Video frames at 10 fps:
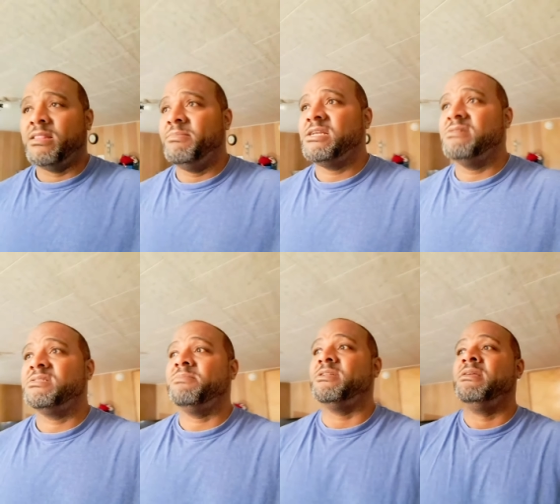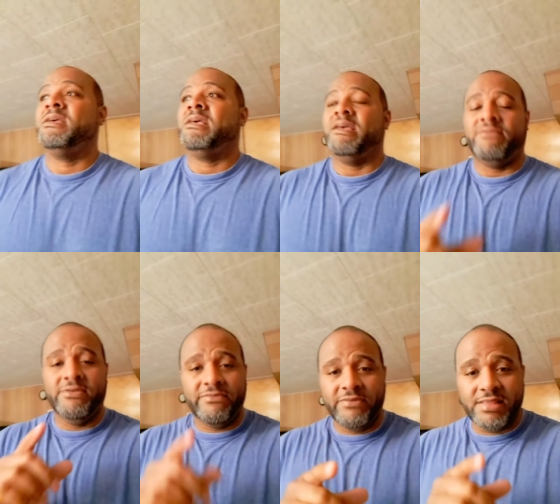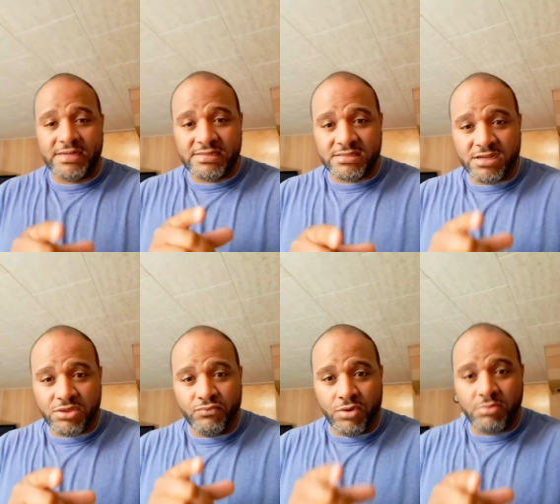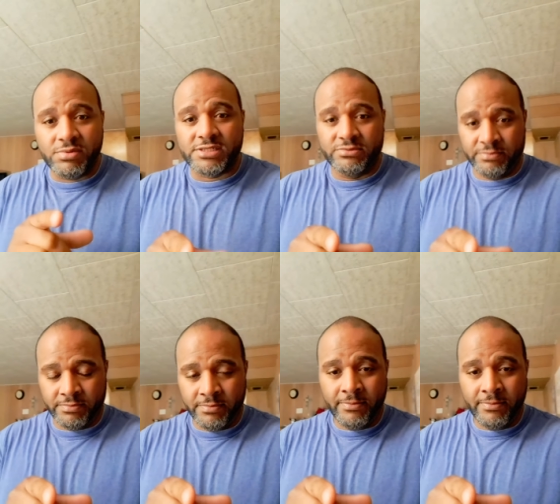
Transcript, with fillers: Let me tell you something. If you feel that there's nothing wrong with you,